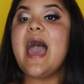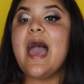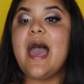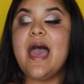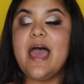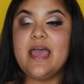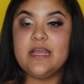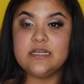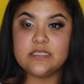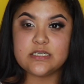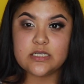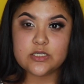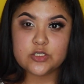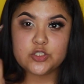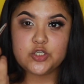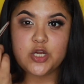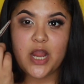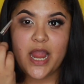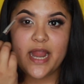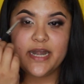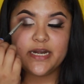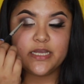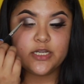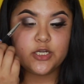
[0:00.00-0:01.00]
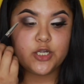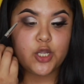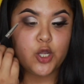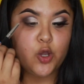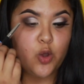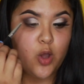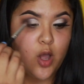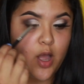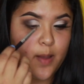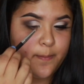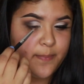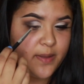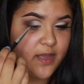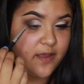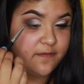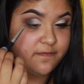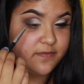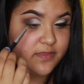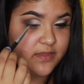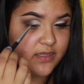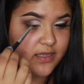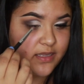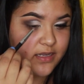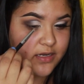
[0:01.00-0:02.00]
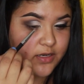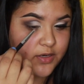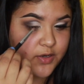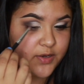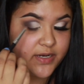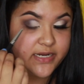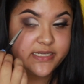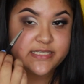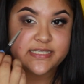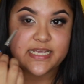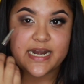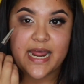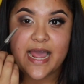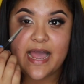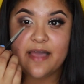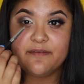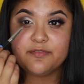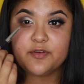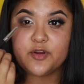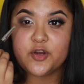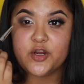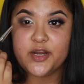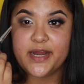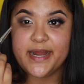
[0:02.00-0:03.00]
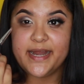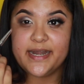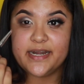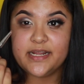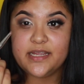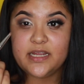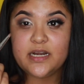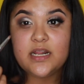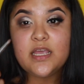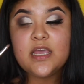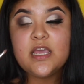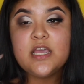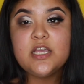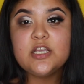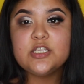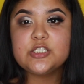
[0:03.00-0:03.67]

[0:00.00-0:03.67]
and try to go above the crease that I have created